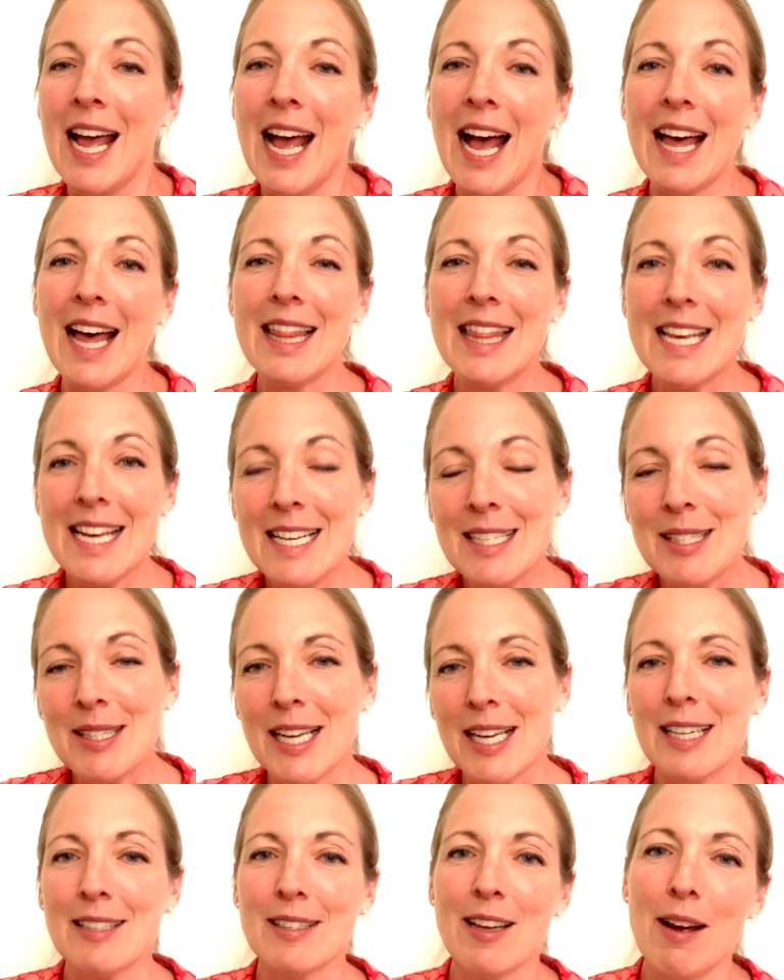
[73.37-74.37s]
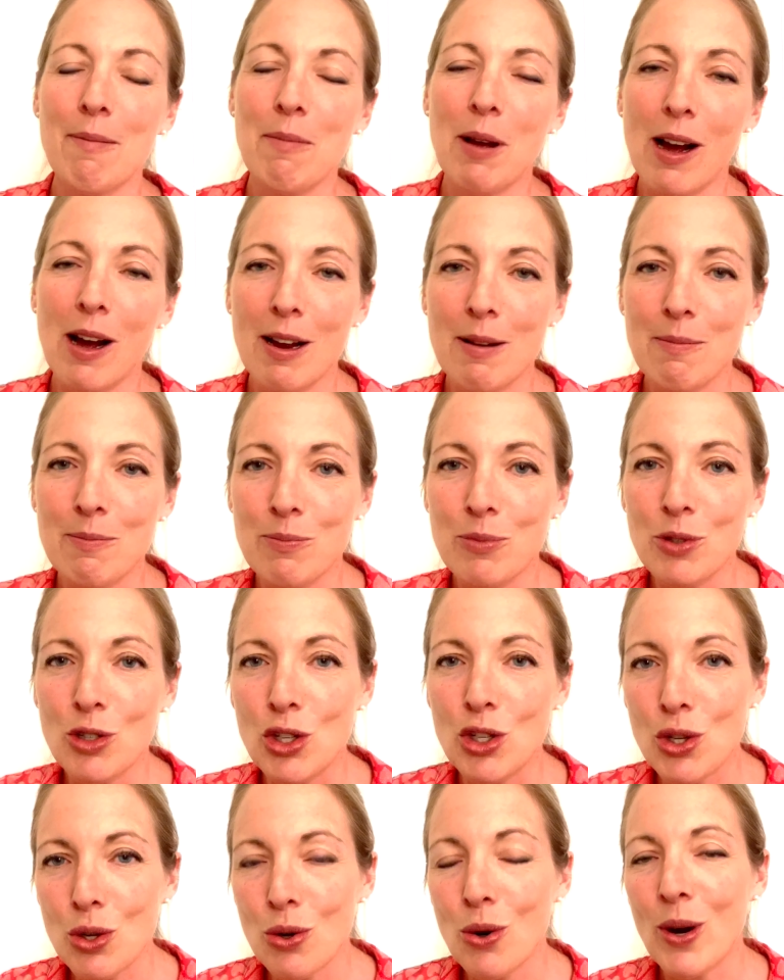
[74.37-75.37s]
And these things, I'm
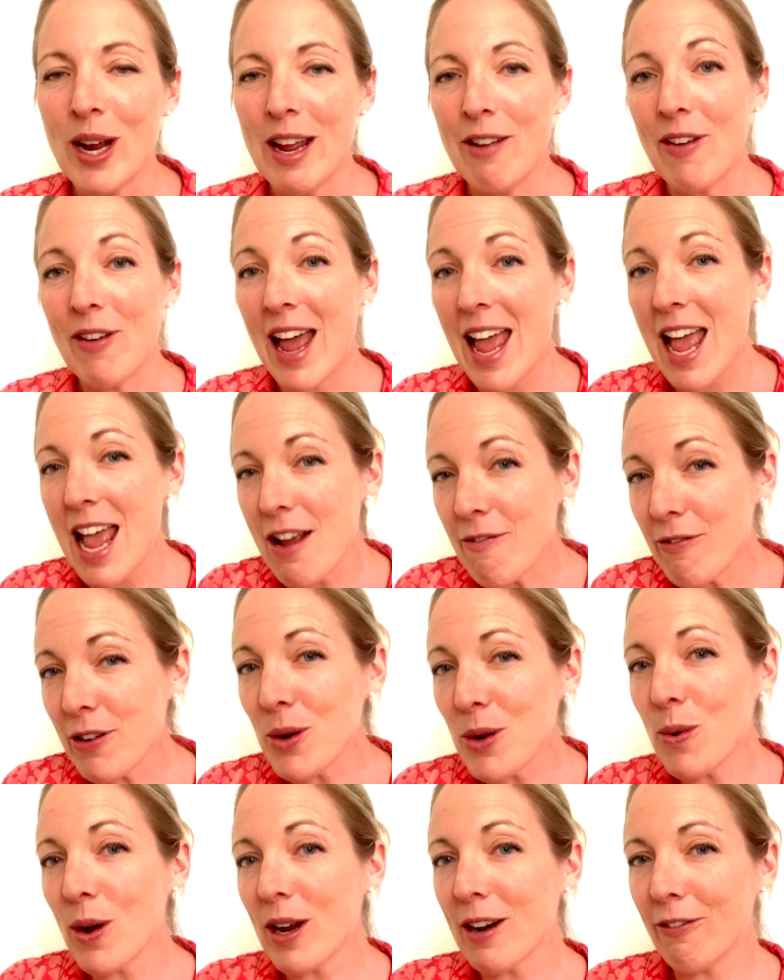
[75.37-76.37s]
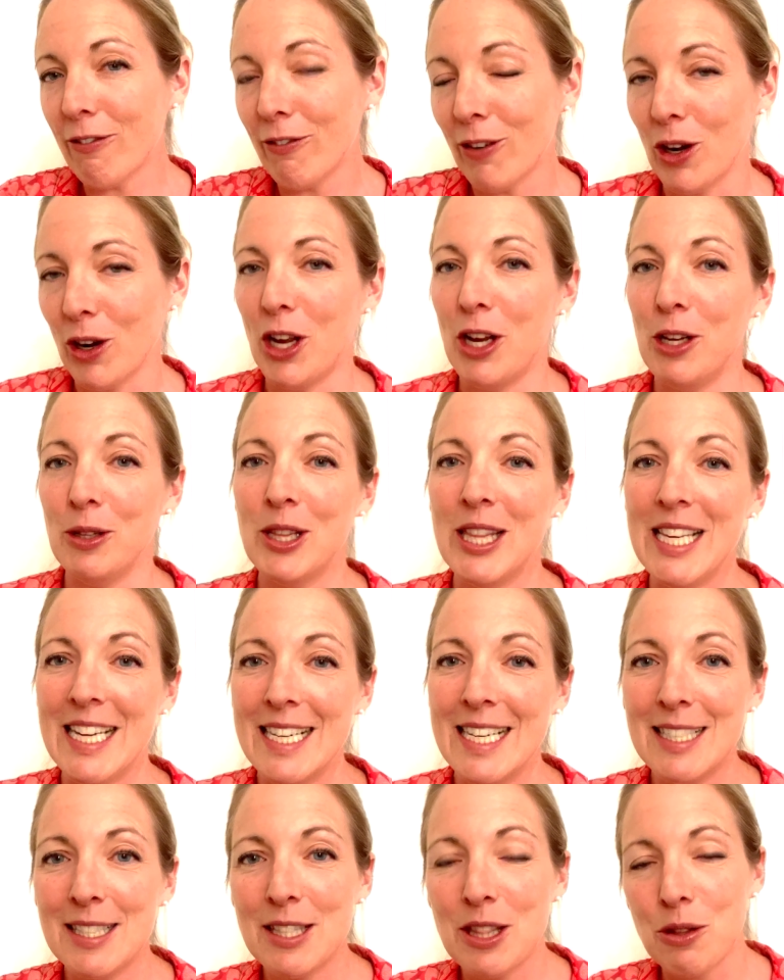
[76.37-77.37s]
sure if everyone followed
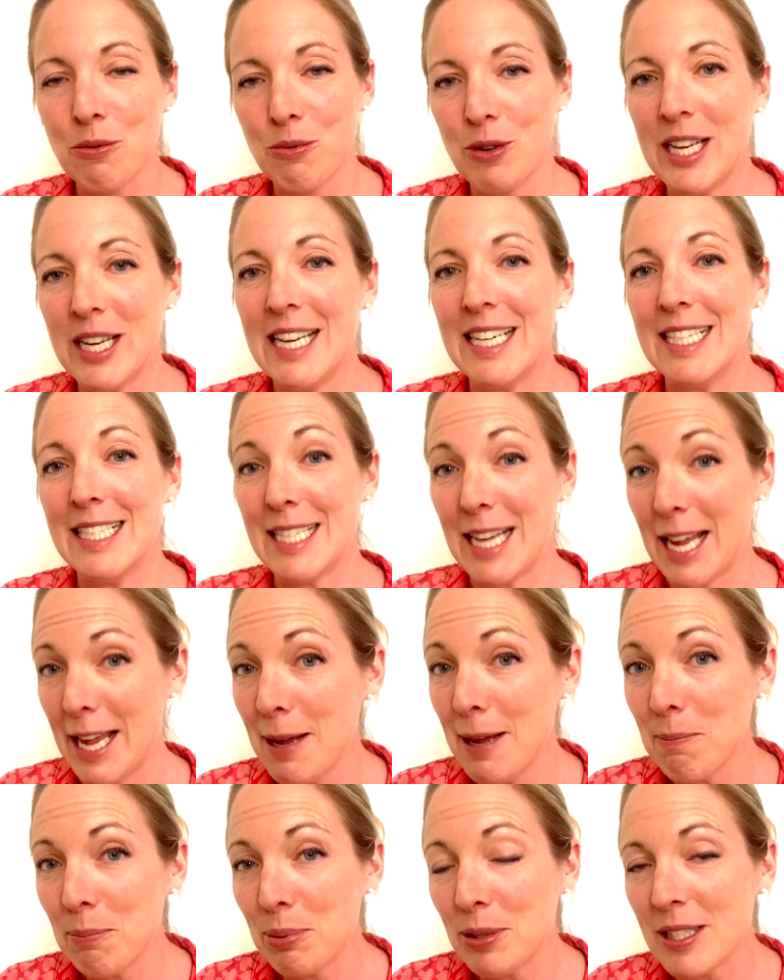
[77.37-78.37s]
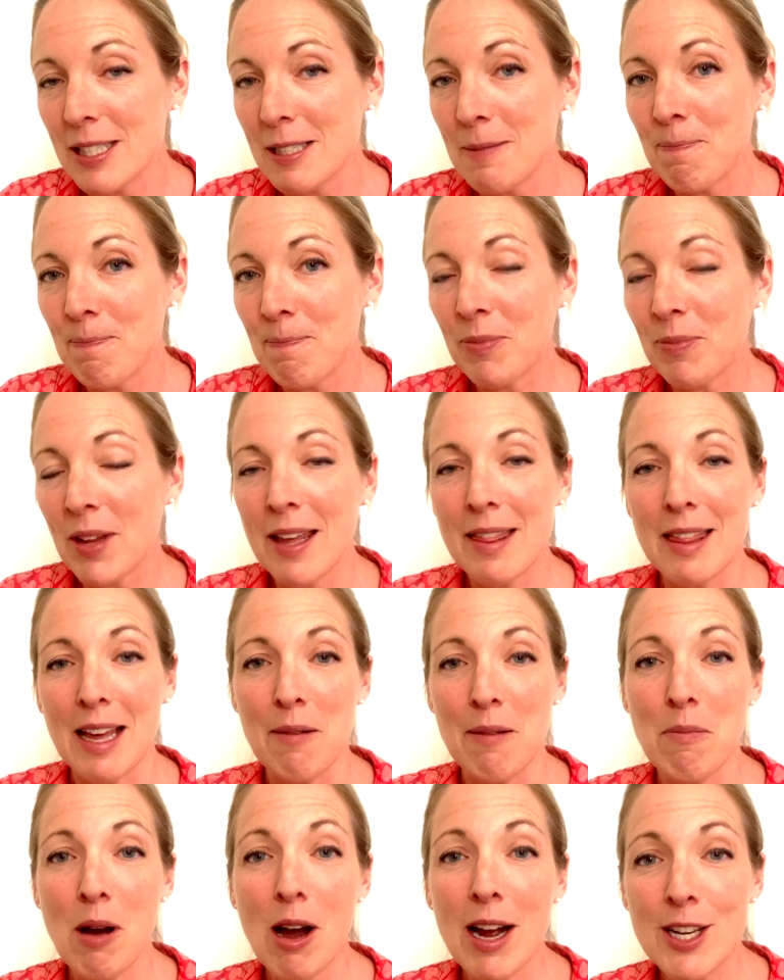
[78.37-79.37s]
these 3 tips, then
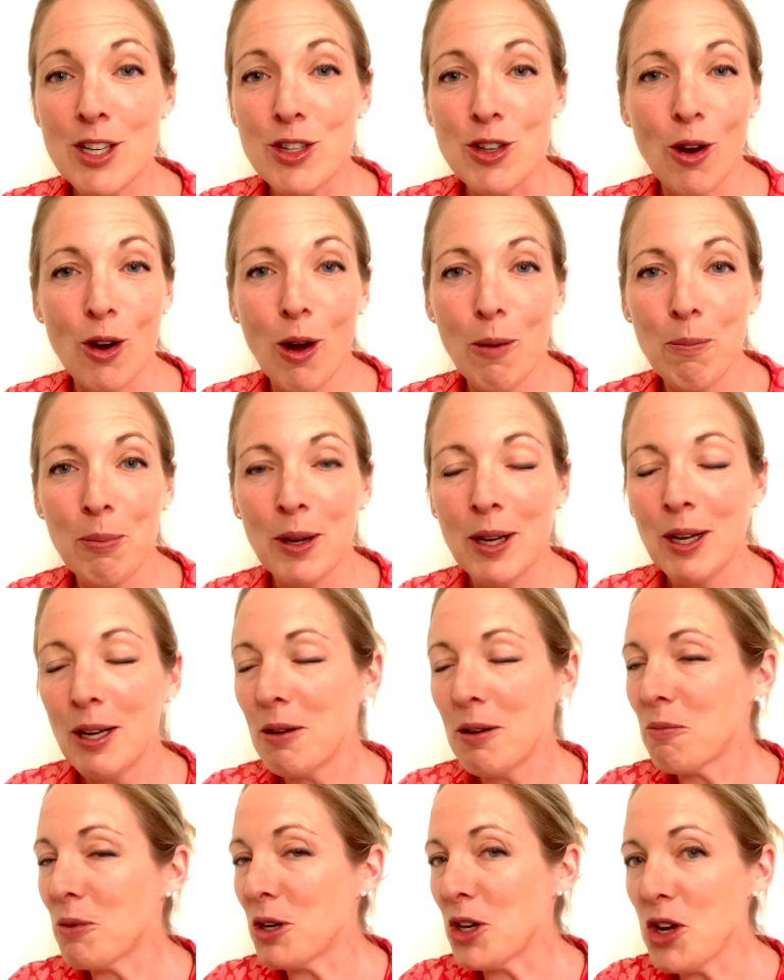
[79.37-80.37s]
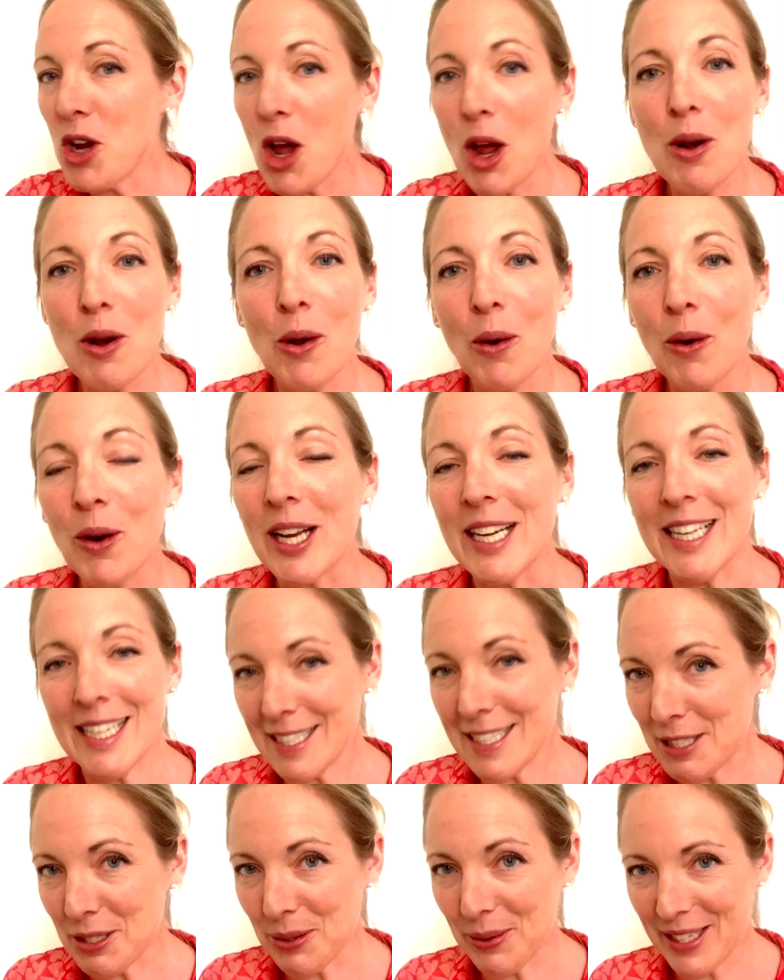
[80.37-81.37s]
my job would no longer
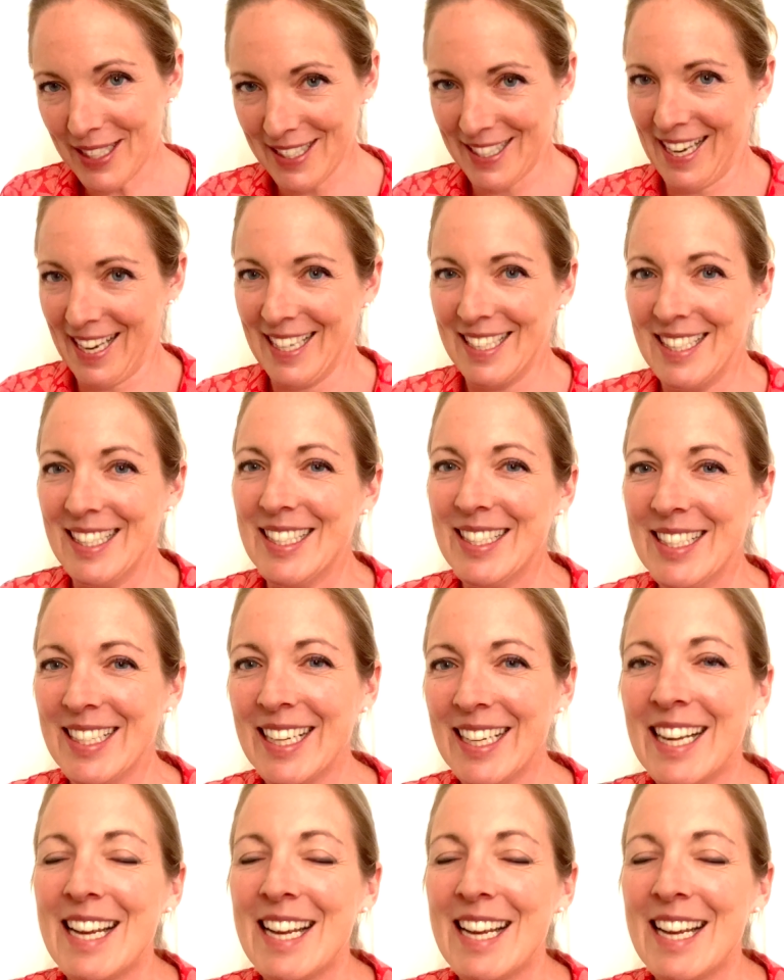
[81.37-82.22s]
need to exist.